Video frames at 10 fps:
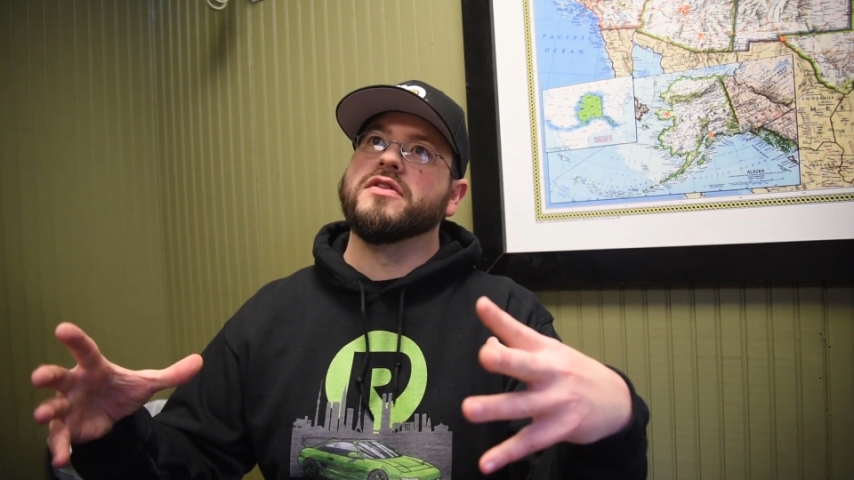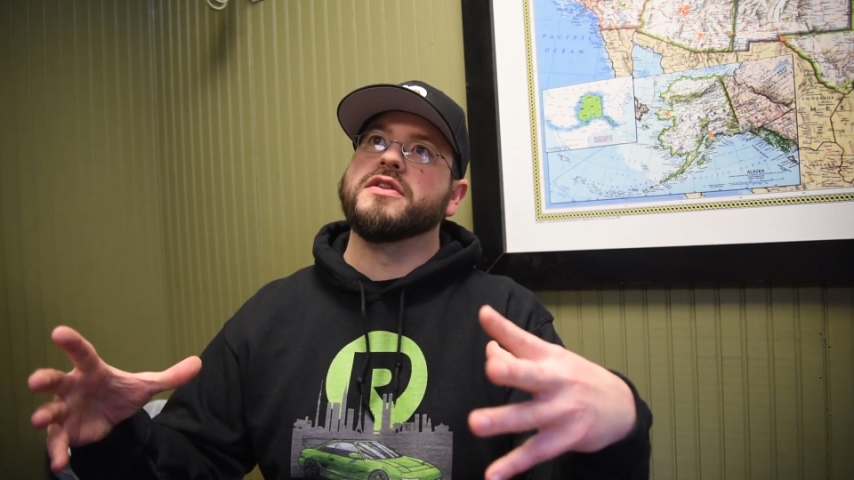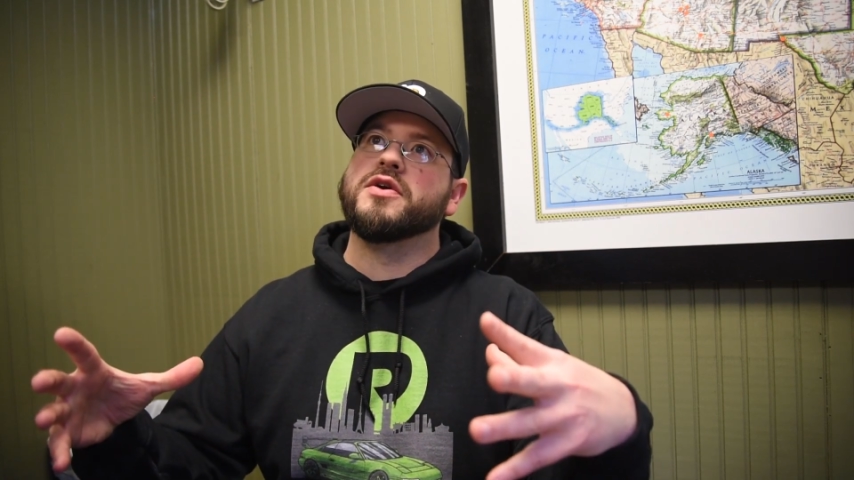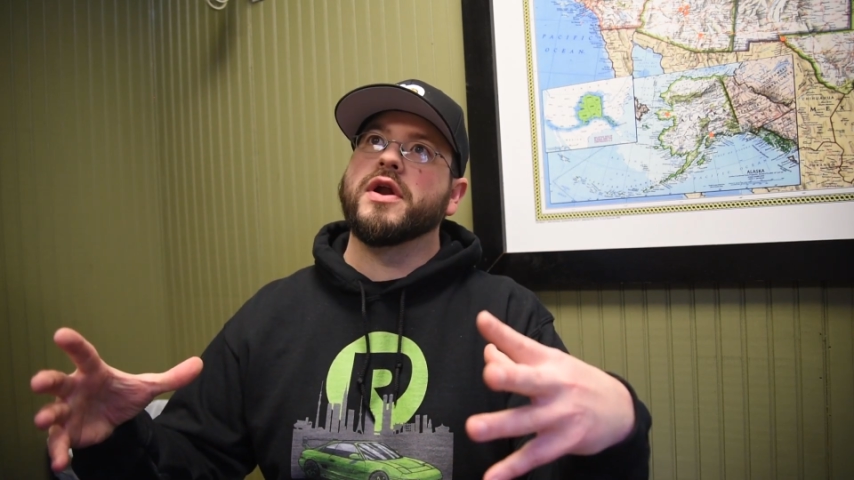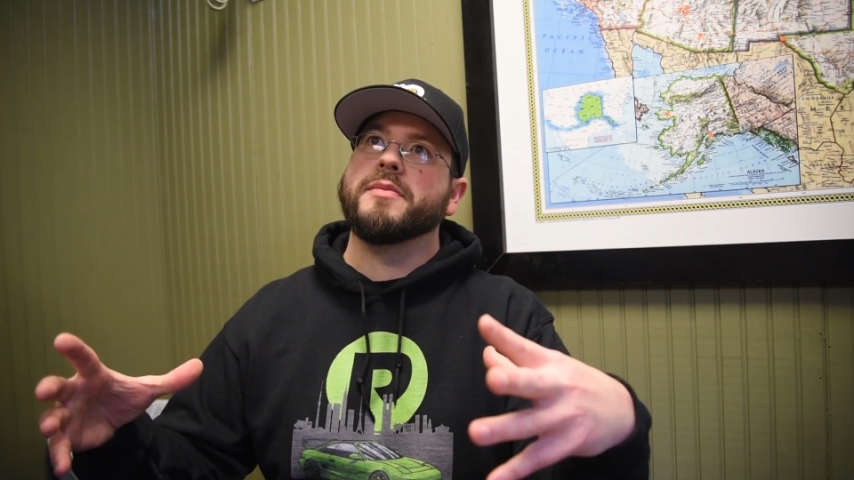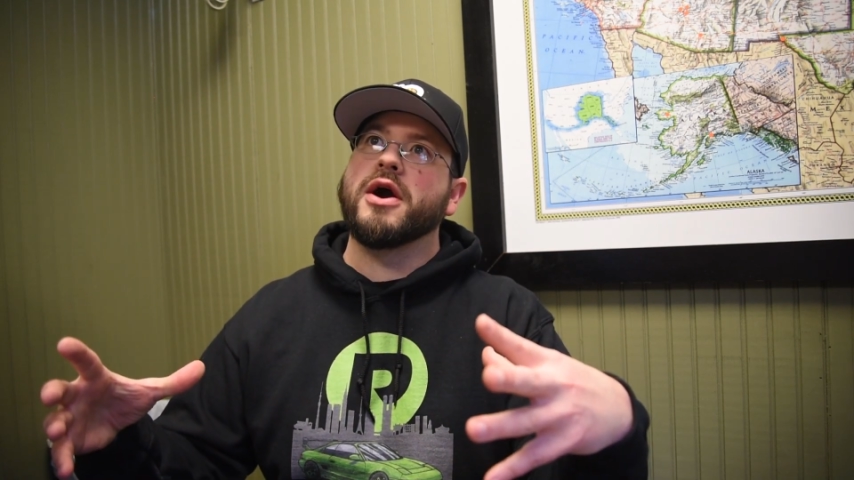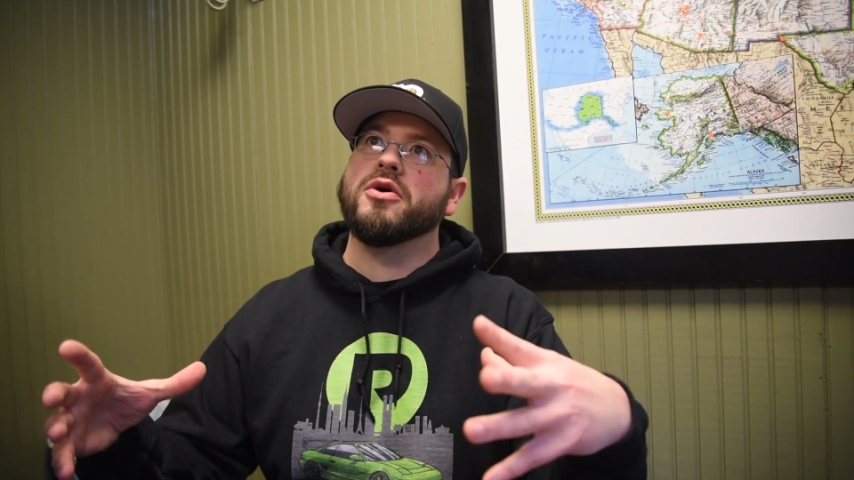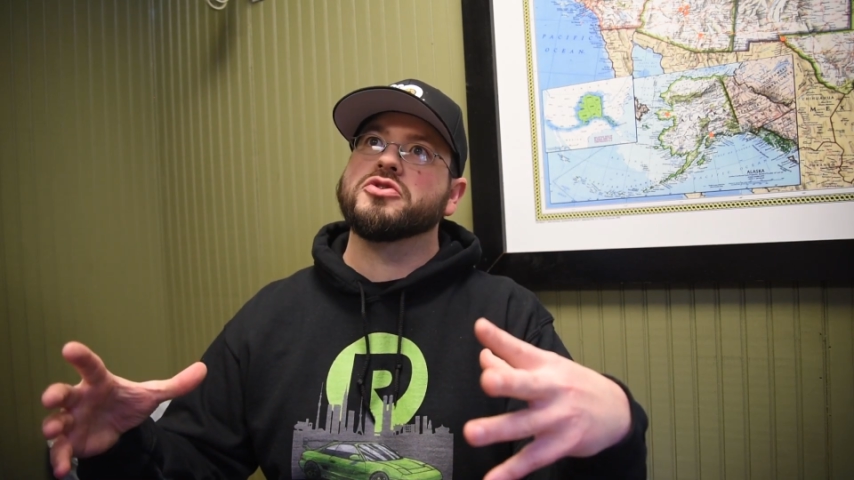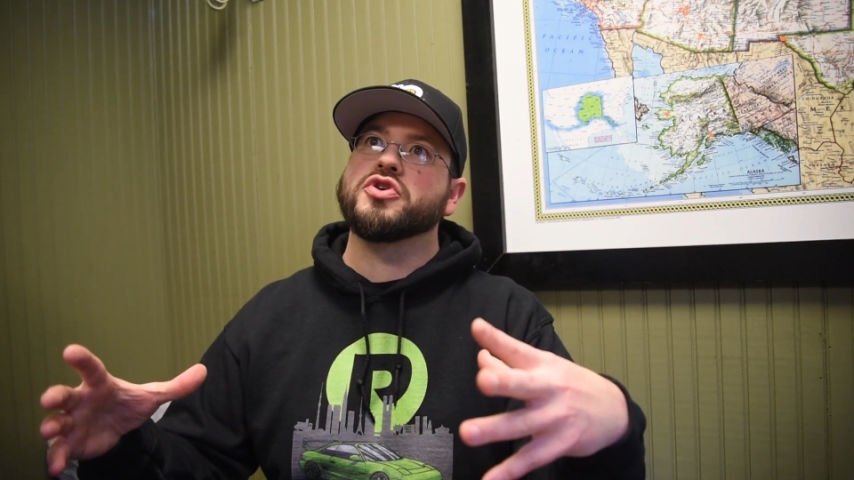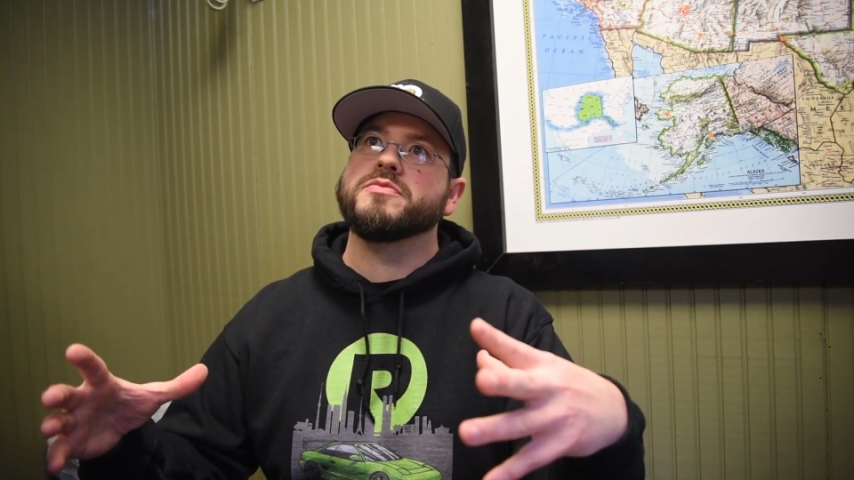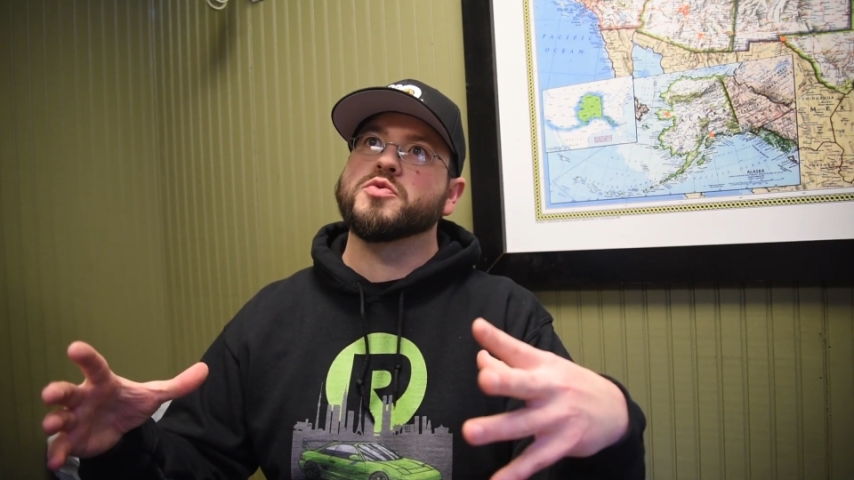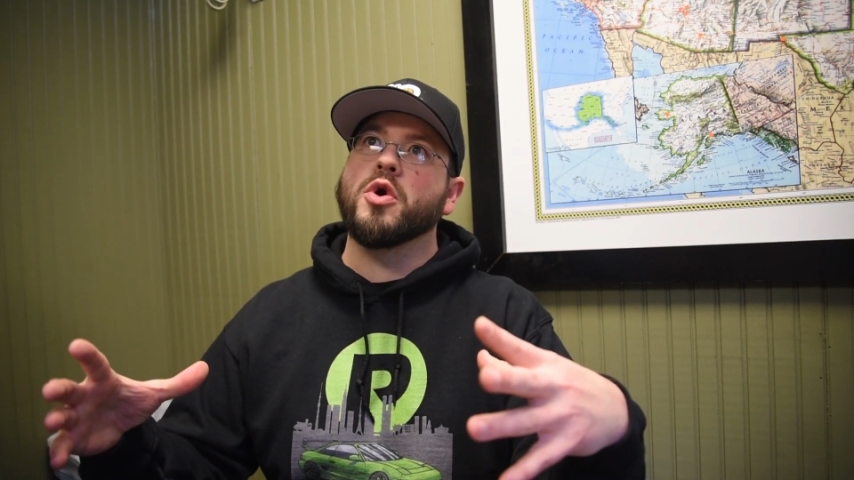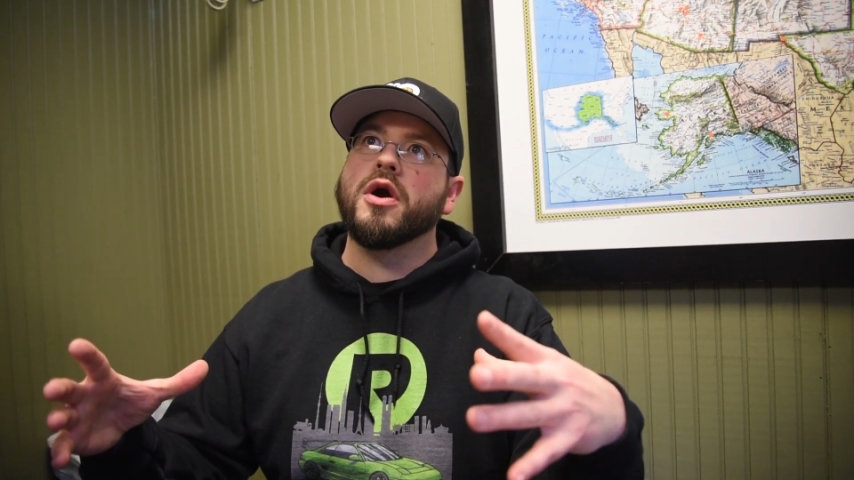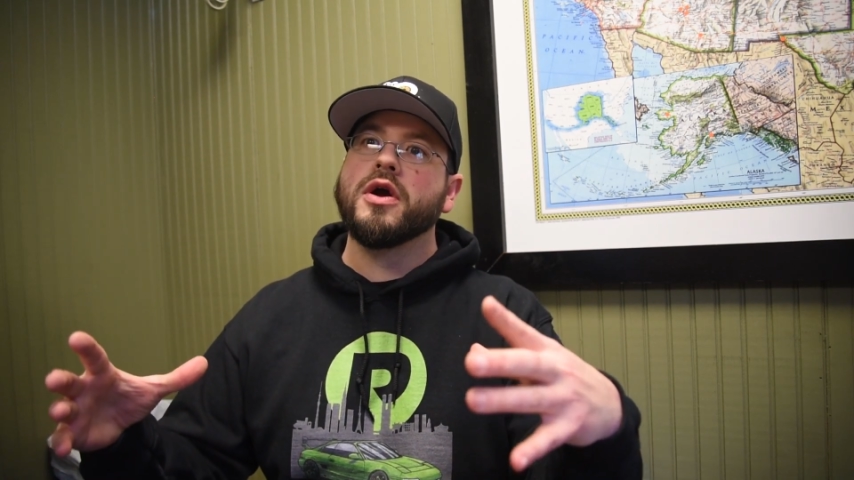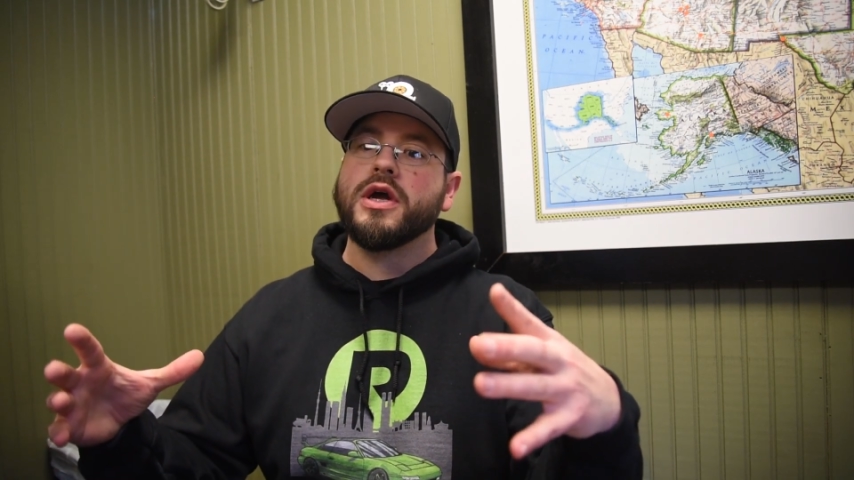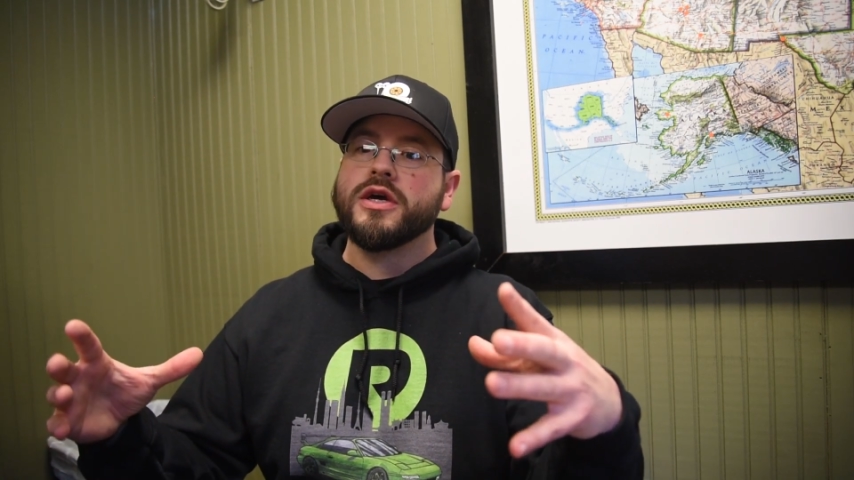that the Greddy Power Extremes were